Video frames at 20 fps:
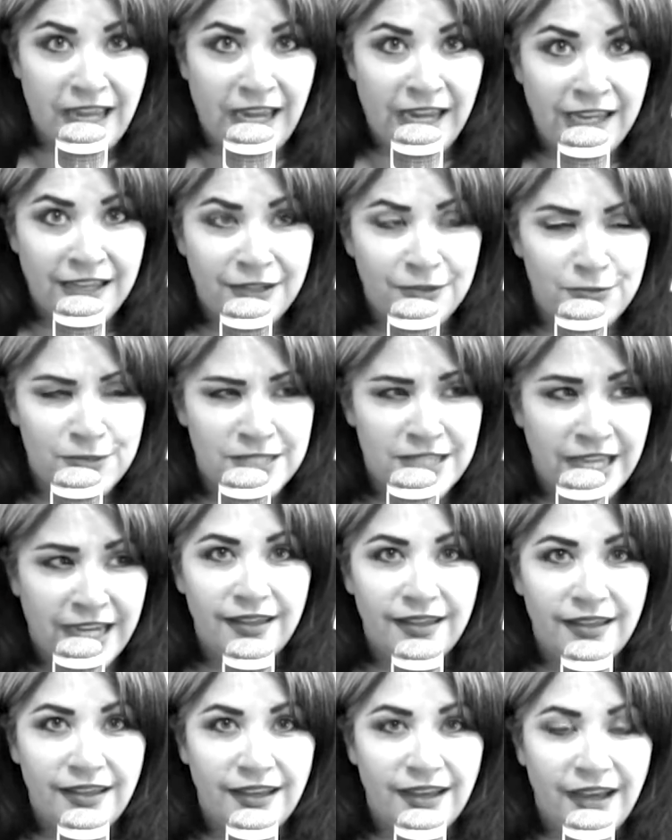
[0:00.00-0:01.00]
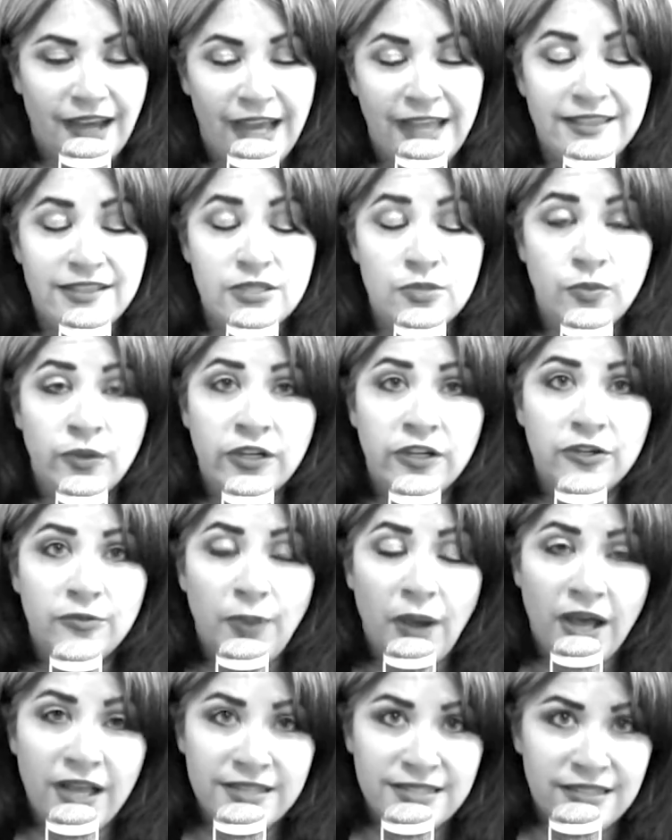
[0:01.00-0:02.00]
And it was like I had this weird
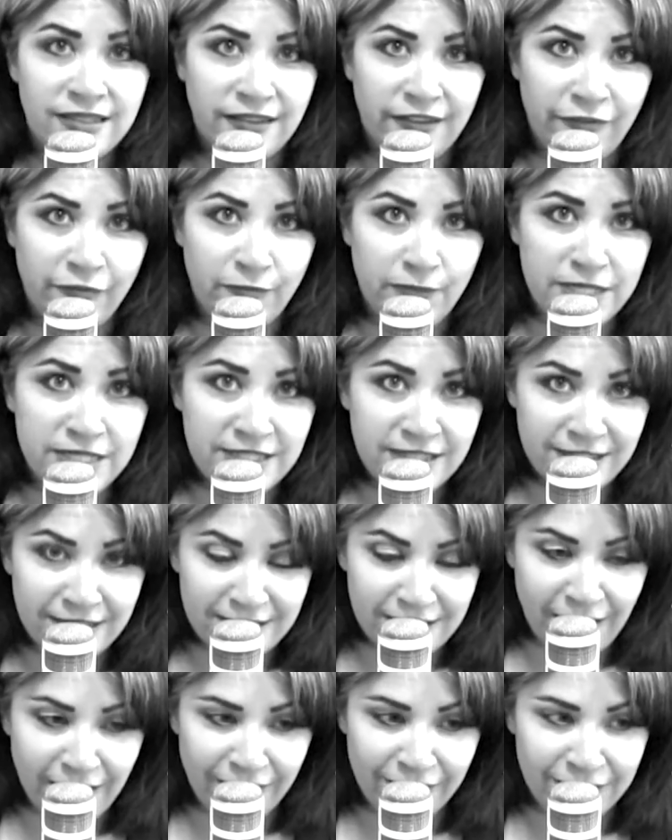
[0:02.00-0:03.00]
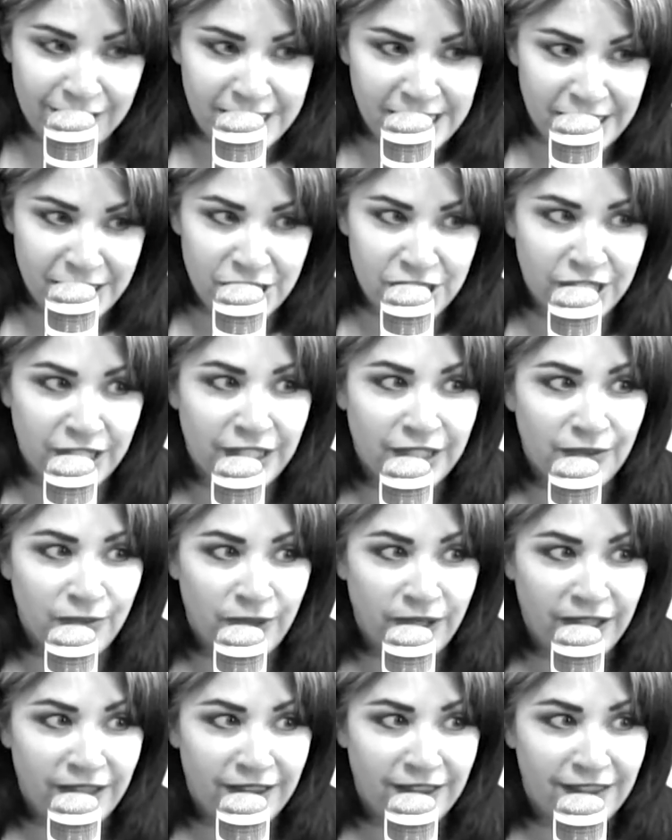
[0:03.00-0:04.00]
positive business conversation
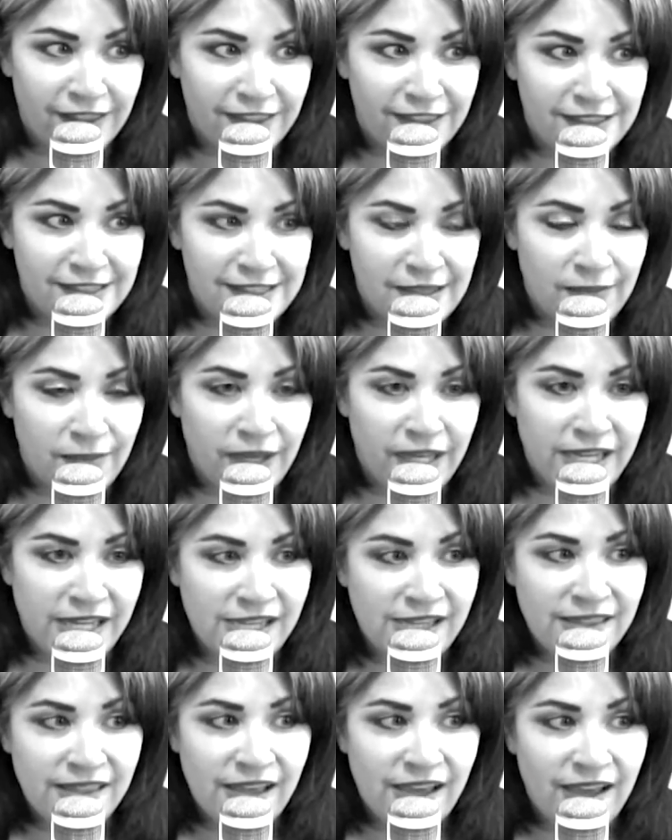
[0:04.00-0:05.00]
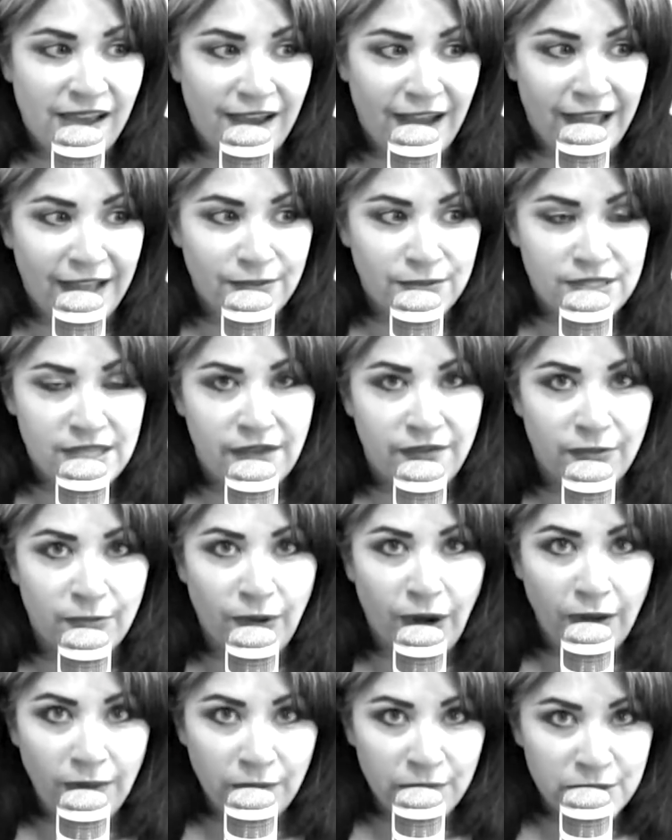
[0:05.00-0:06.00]
with somebody that I was having
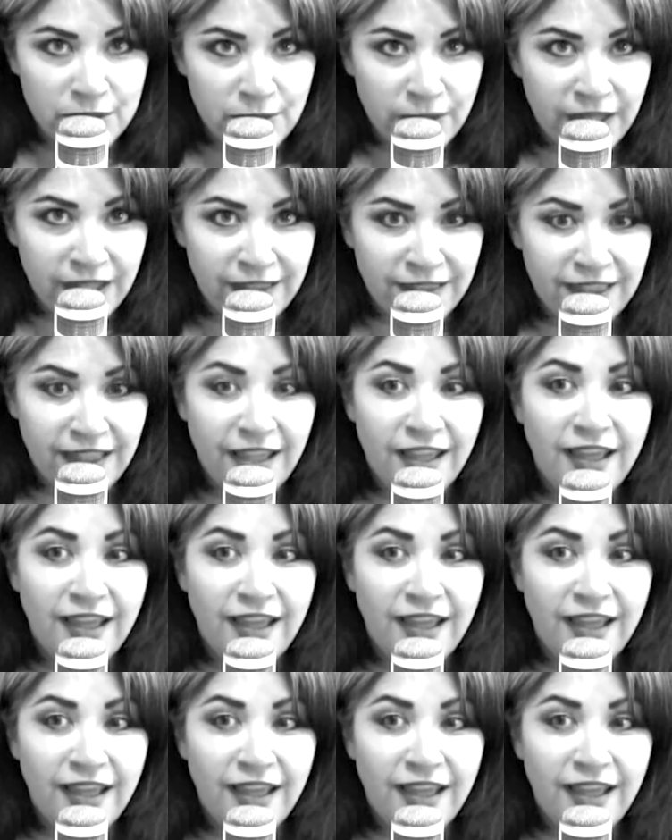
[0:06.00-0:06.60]
problems with.